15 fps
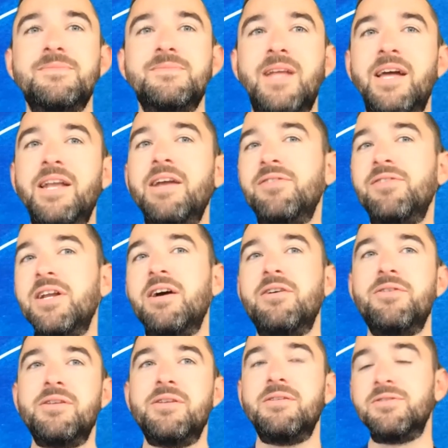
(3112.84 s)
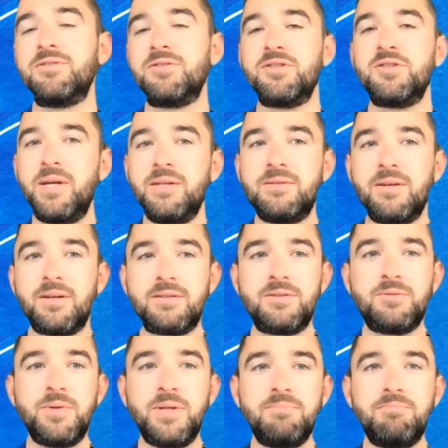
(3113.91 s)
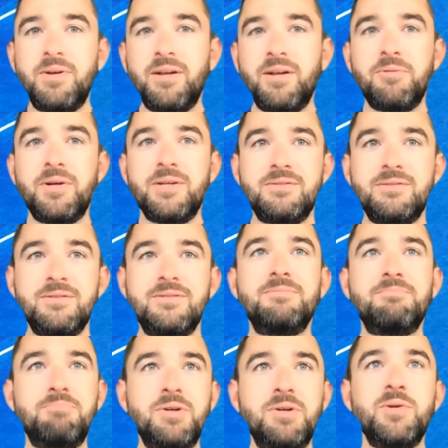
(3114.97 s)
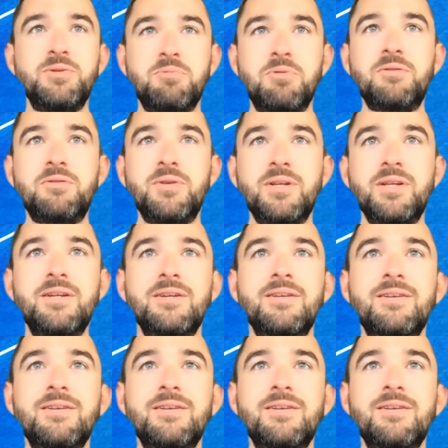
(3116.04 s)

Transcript: And every now and then there's a SpaceX tweet, but otherwise it's pretty much work related.